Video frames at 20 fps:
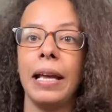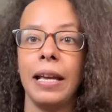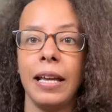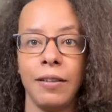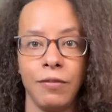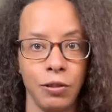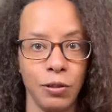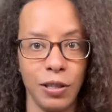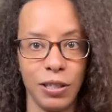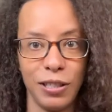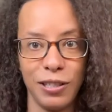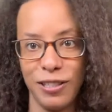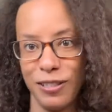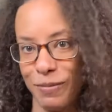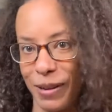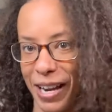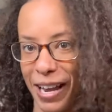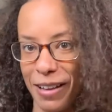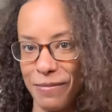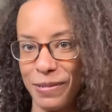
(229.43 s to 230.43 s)
If you listen to
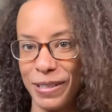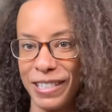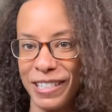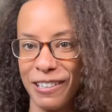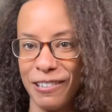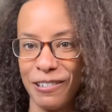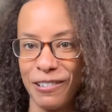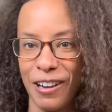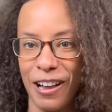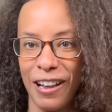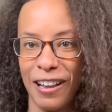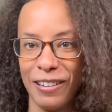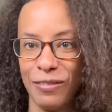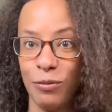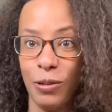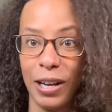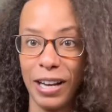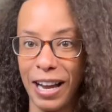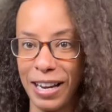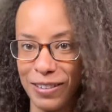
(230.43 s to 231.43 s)
my episode on
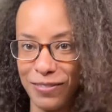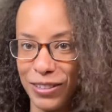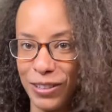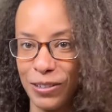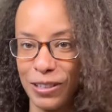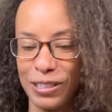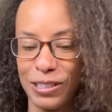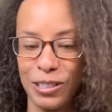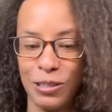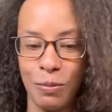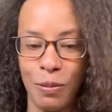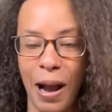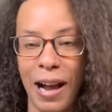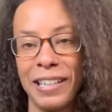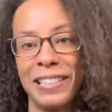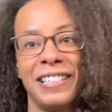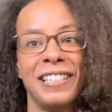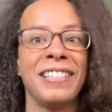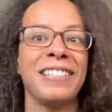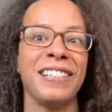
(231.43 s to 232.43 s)
what kind of yoga do you
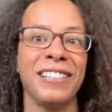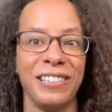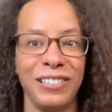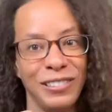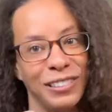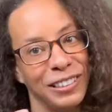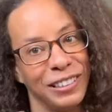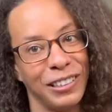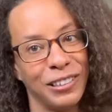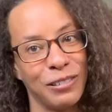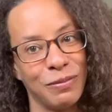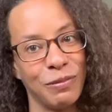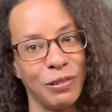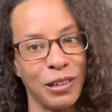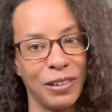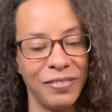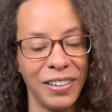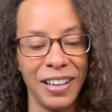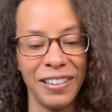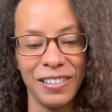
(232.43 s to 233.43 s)
practice, you can learn more
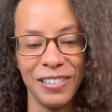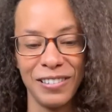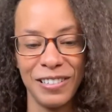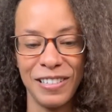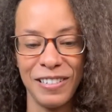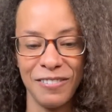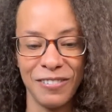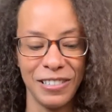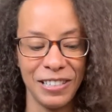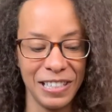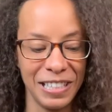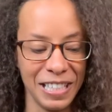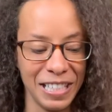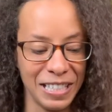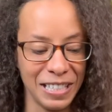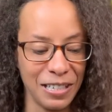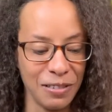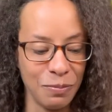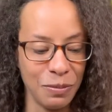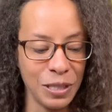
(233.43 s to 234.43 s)
about those different
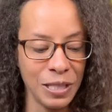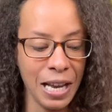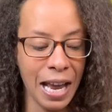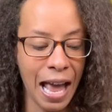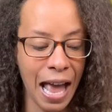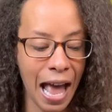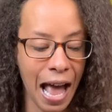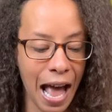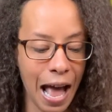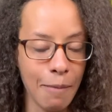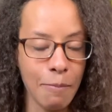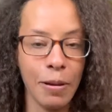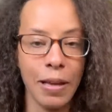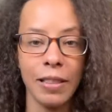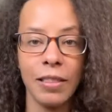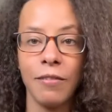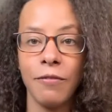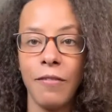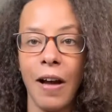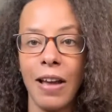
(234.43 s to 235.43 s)
systems.
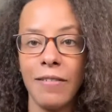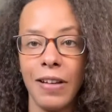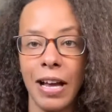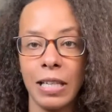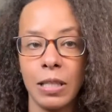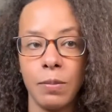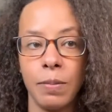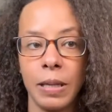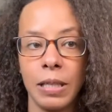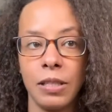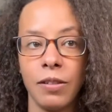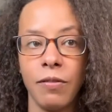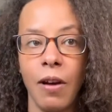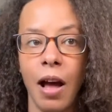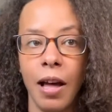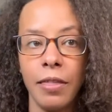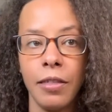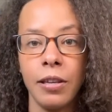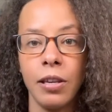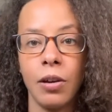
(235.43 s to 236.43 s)
But the five aspects of
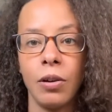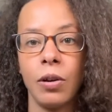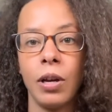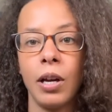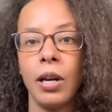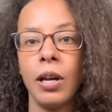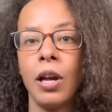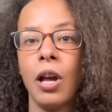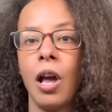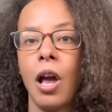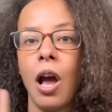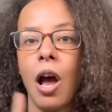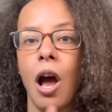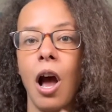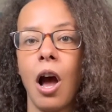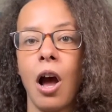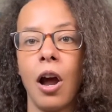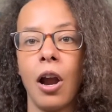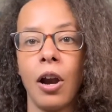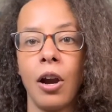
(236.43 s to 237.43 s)
hatha yoga
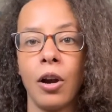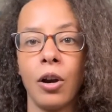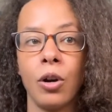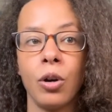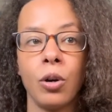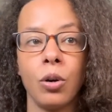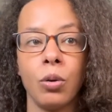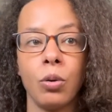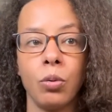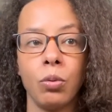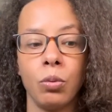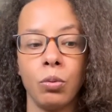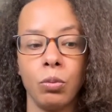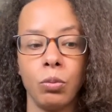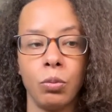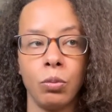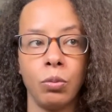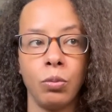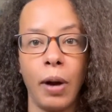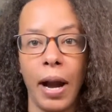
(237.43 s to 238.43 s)
are
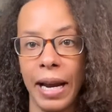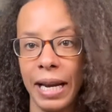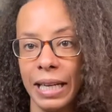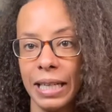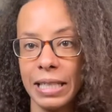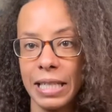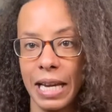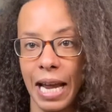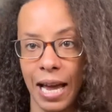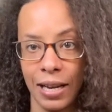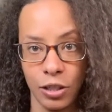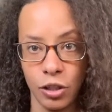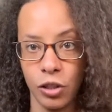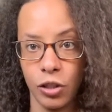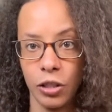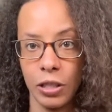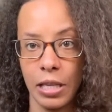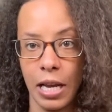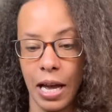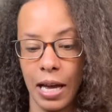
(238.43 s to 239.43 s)
right
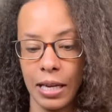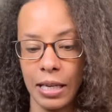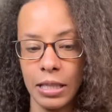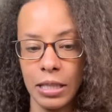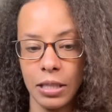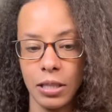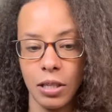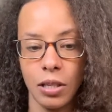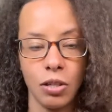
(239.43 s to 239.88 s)
exercise,